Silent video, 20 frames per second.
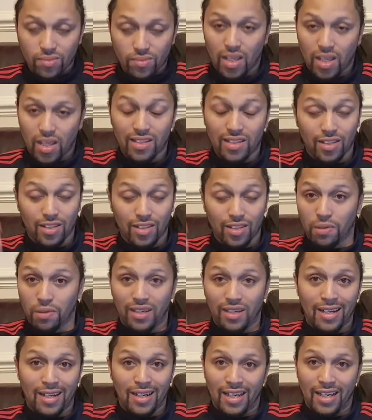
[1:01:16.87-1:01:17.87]
This has been
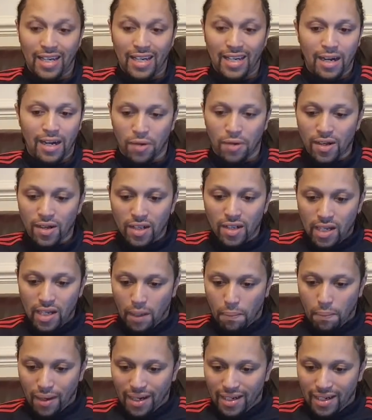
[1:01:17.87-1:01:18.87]
nearly an hour.
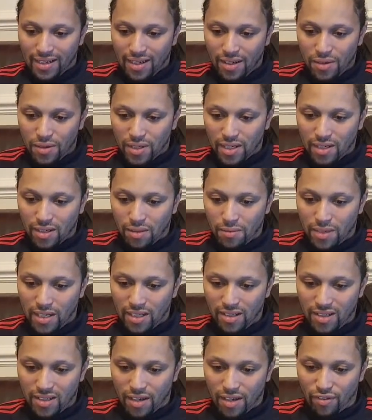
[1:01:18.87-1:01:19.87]
I planned only coming
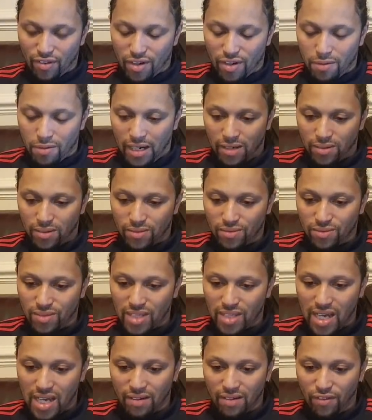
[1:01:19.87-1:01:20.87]
on here for about
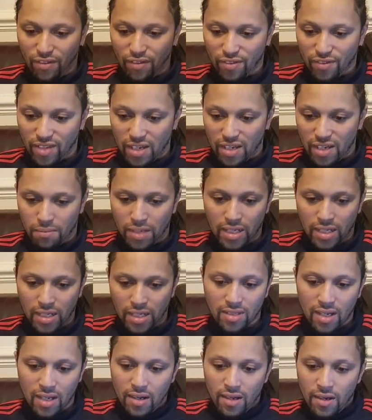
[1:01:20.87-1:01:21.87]
10-15
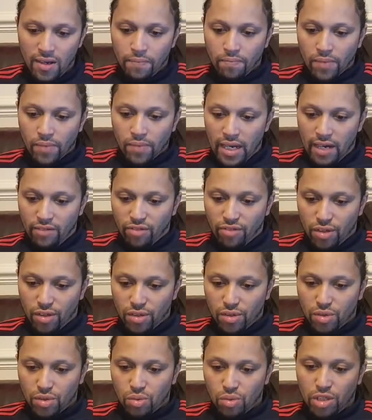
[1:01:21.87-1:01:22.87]
minutes. Everyone
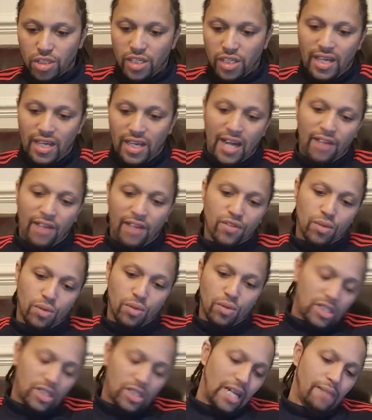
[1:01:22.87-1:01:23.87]
who's watching it
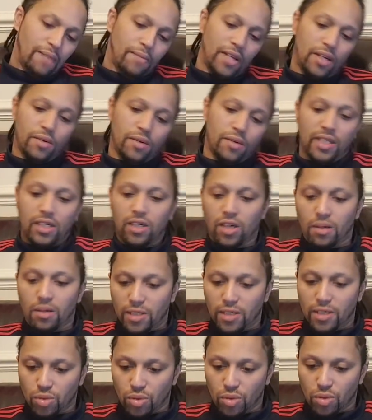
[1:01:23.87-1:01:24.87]
afterwards, let me know in the
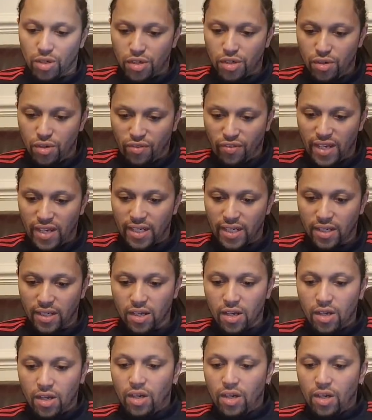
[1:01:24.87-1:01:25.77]
comments what you think.